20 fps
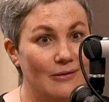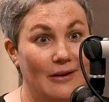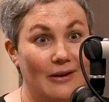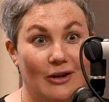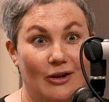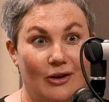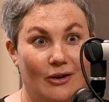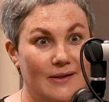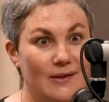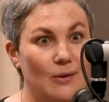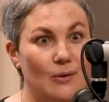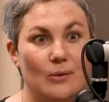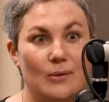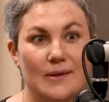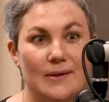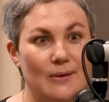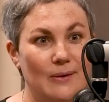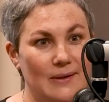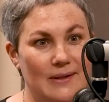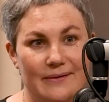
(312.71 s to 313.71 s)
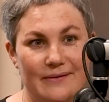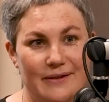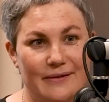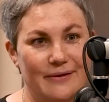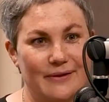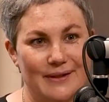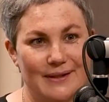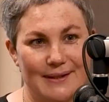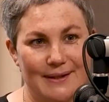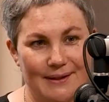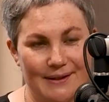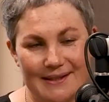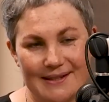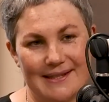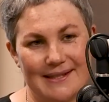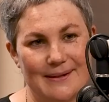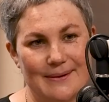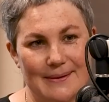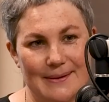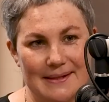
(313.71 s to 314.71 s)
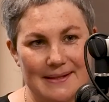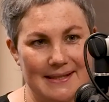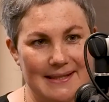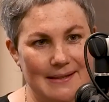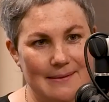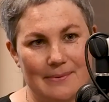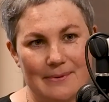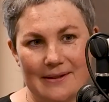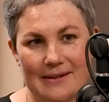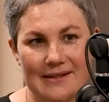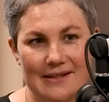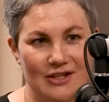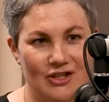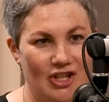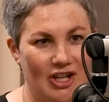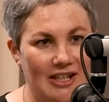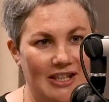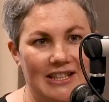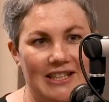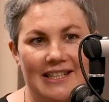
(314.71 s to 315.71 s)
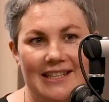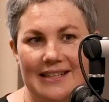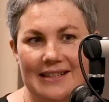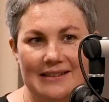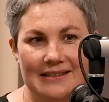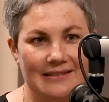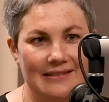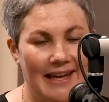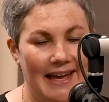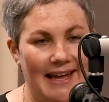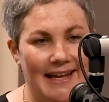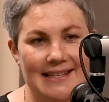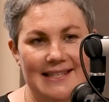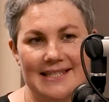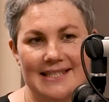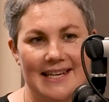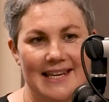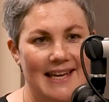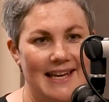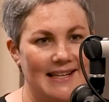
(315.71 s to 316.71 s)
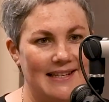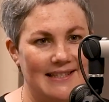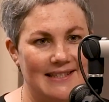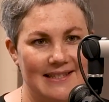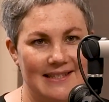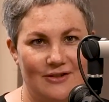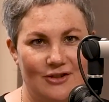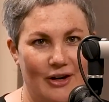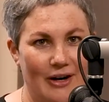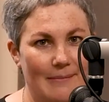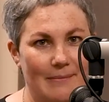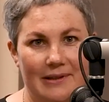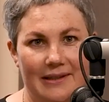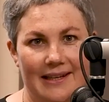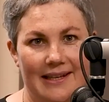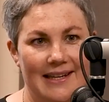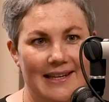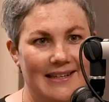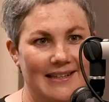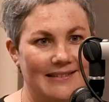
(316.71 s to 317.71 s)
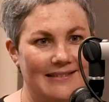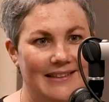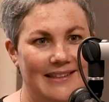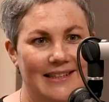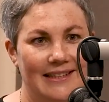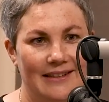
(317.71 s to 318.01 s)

across all sorts of different circus skills and disciplines: juggling, handstands, trampoline,